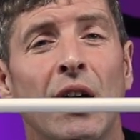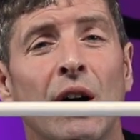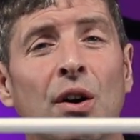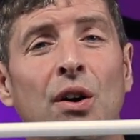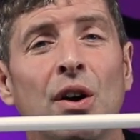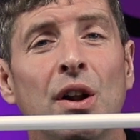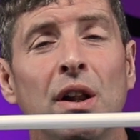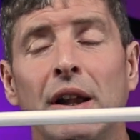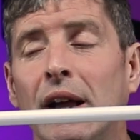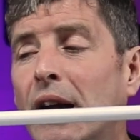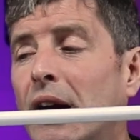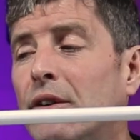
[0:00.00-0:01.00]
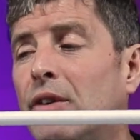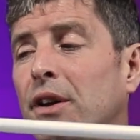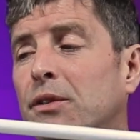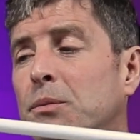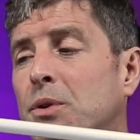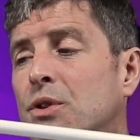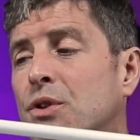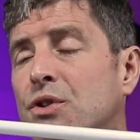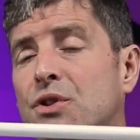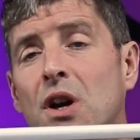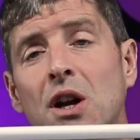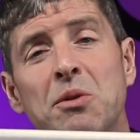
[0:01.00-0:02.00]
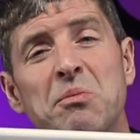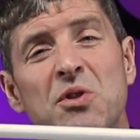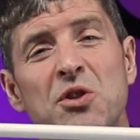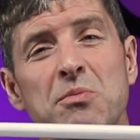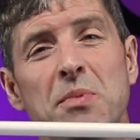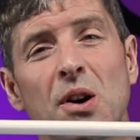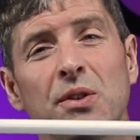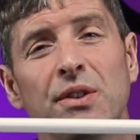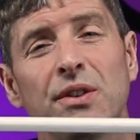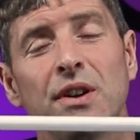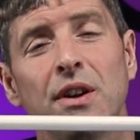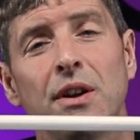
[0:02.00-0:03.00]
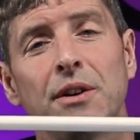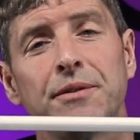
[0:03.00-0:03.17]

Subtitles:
oil and resin production and improve potency.